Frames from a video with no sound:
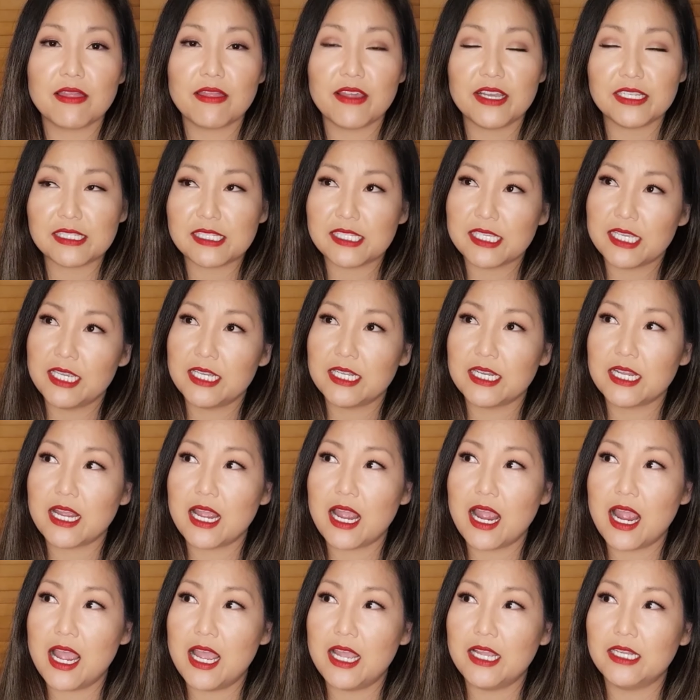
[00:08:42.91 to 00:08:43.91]
That's
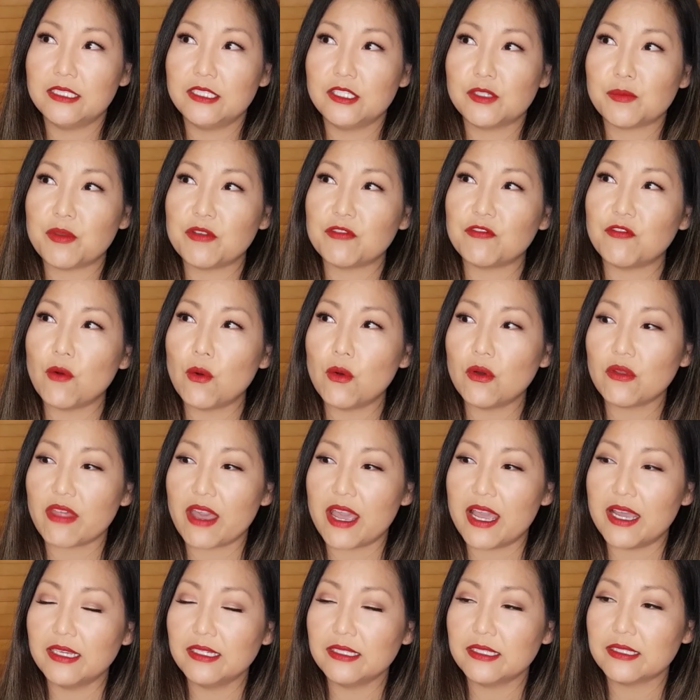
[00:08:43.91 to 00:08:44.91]
it. And before
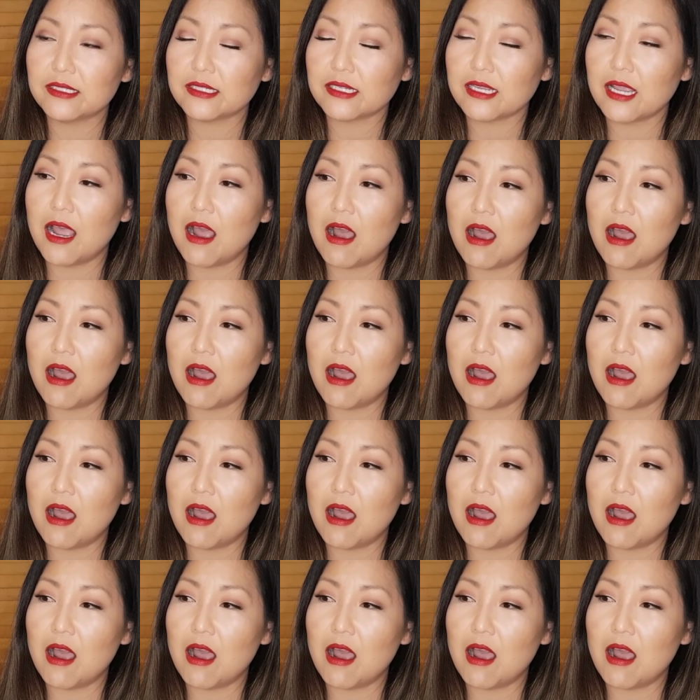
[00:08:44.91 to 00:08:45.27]
that,